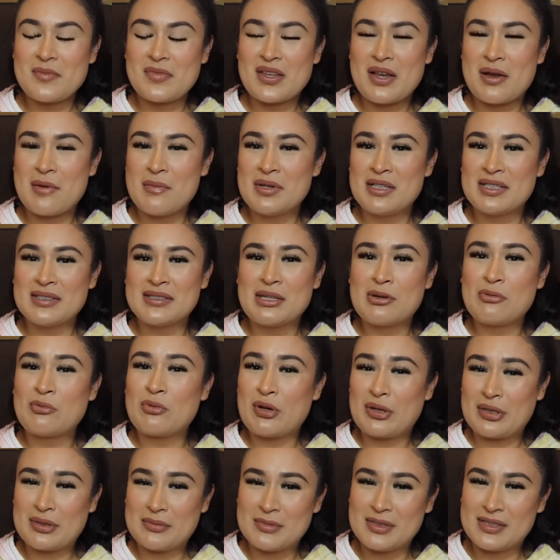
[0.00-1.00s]
because I
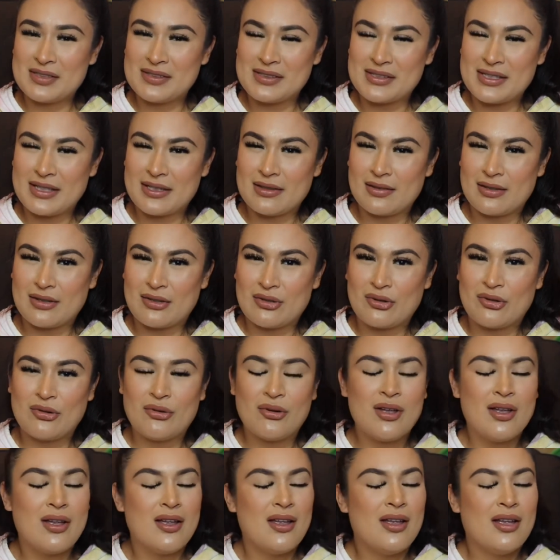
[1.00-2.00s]
want him to stay
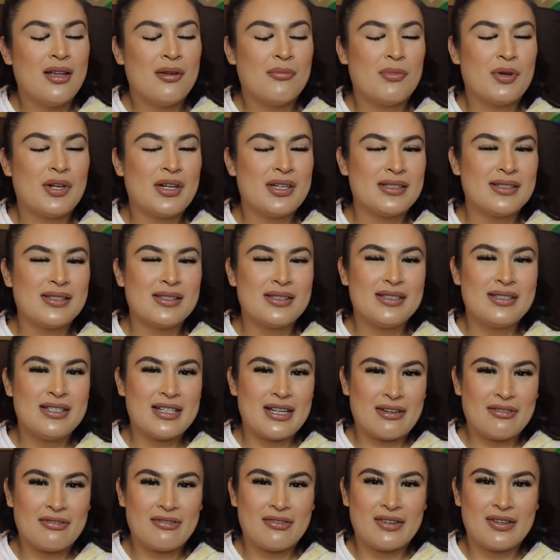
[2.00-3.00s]
little, but it's
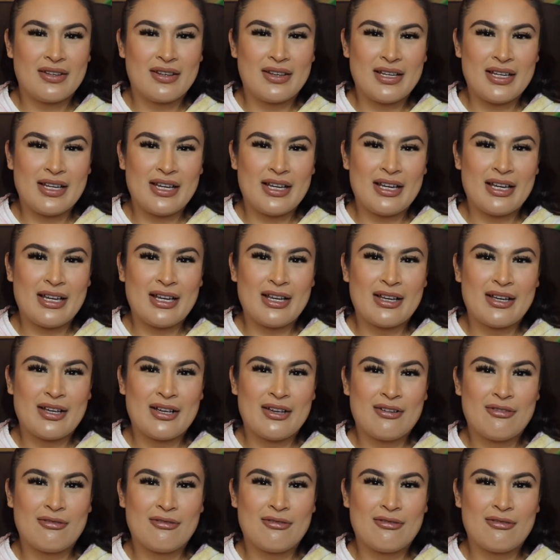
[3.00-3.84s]
definitely